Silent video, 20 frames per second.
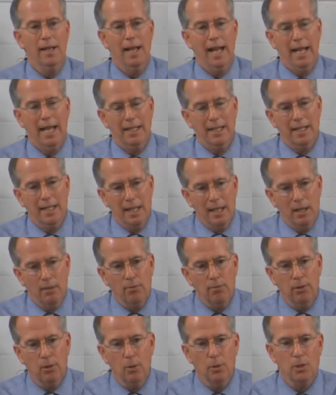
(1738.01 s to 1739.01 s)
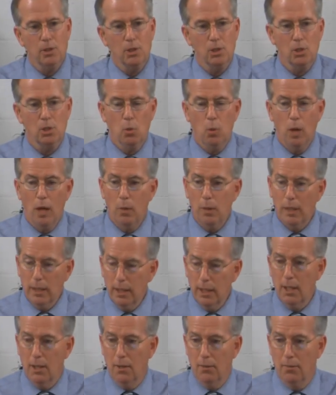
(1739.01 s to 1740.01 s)
and it influences the way we
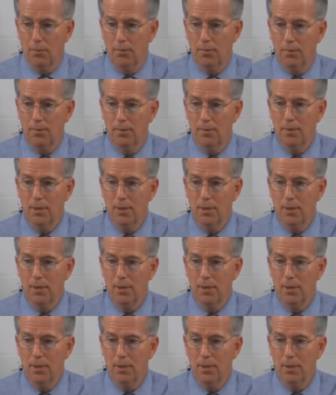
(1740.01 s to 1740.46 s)
live.